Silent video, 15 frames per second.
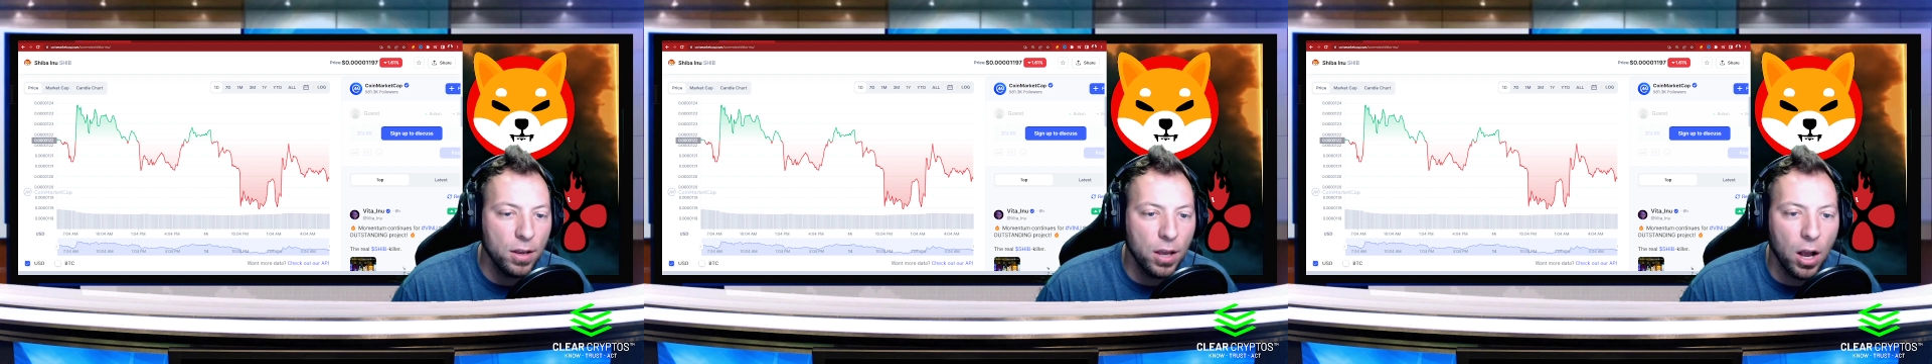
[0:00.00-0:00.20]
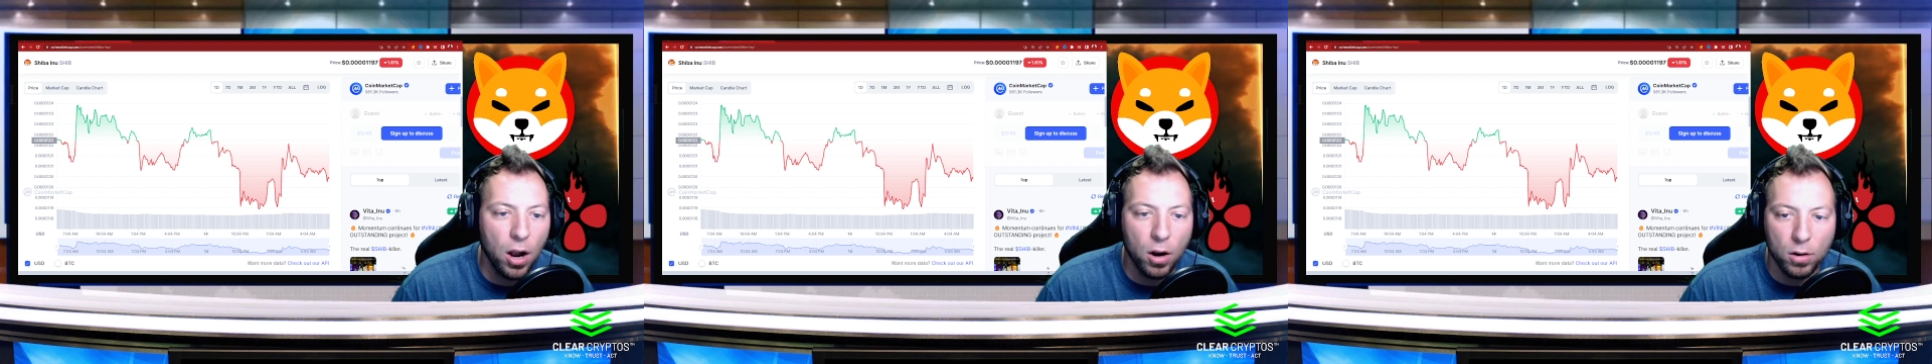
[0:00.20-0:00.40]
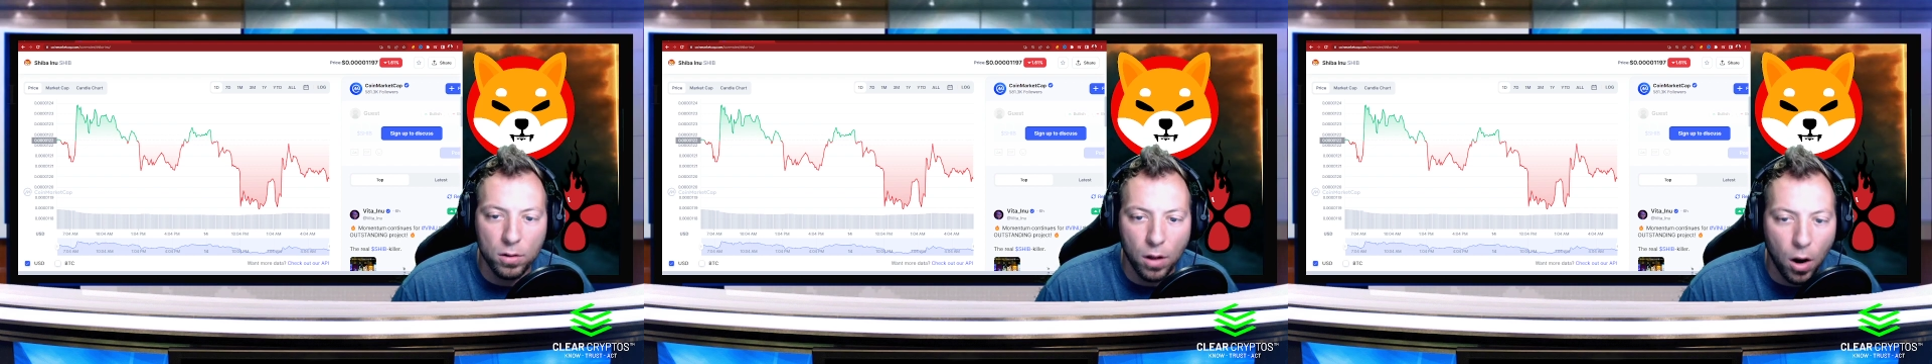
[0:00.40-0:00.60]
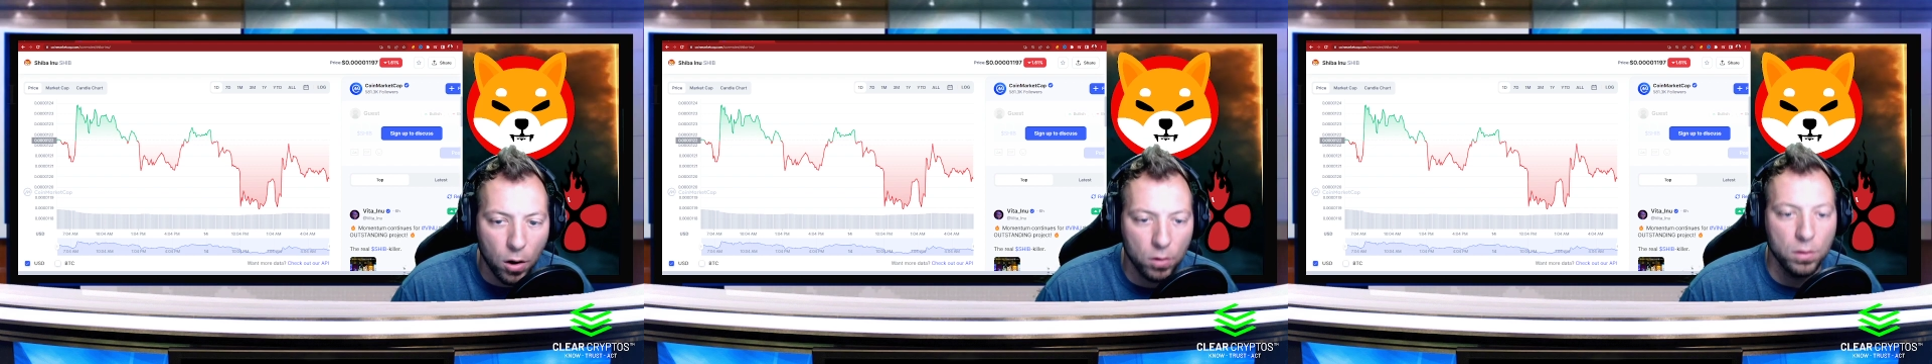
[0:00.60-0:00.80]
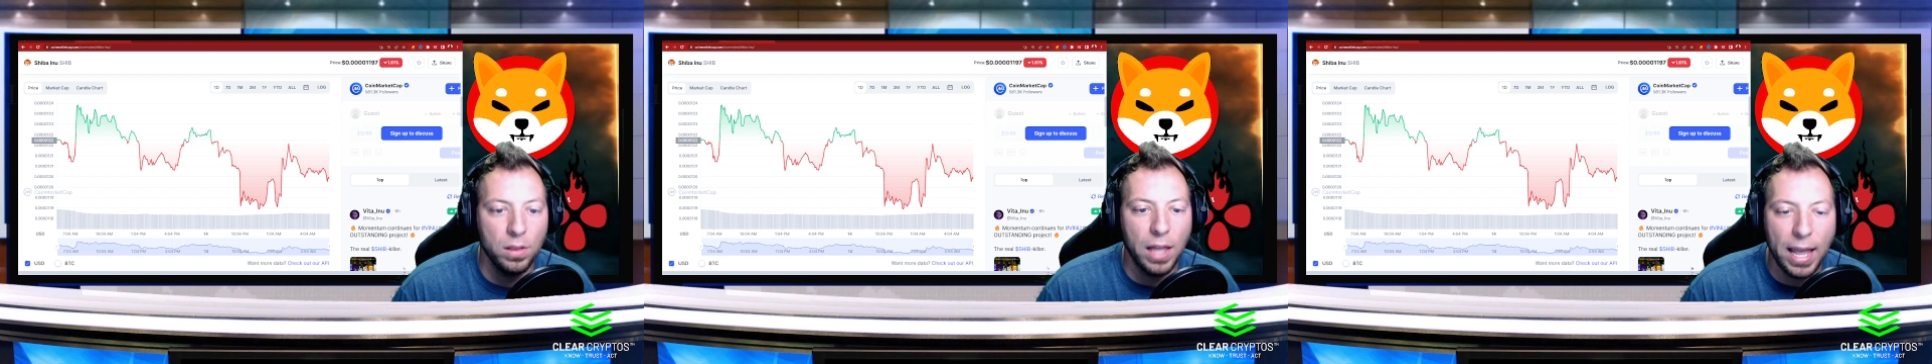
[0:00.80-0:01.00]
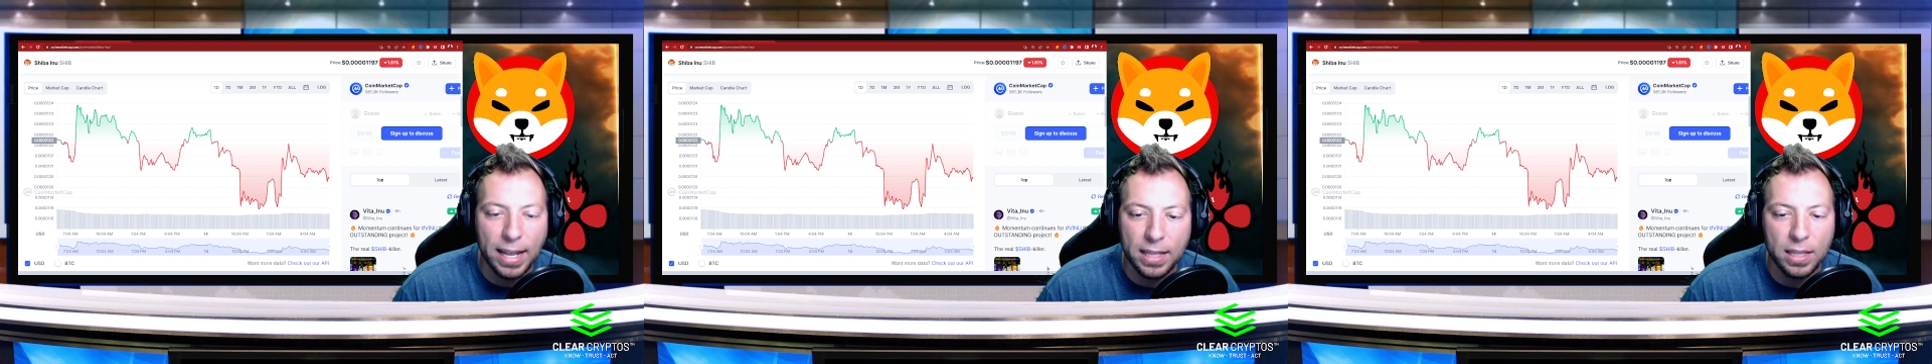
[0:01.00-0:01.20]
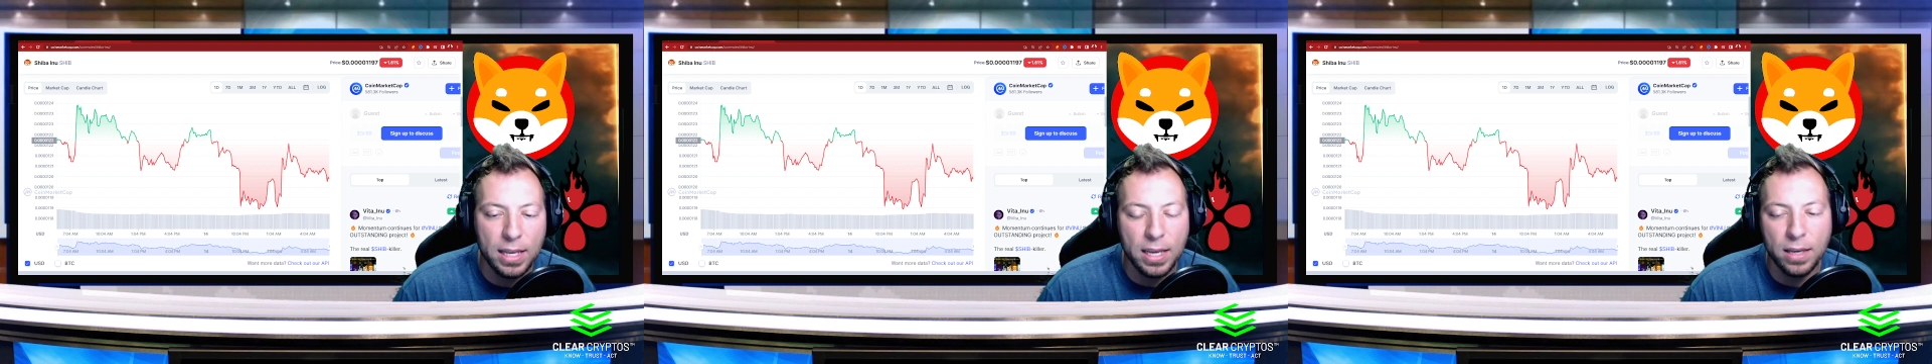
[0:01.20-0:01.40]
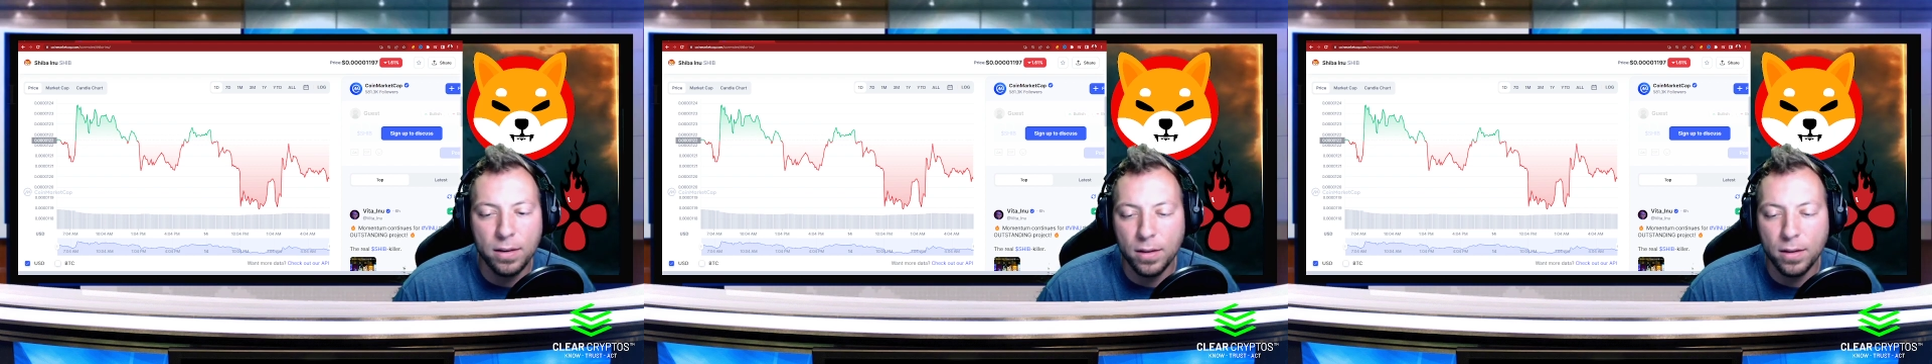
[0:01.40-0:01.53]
are likely,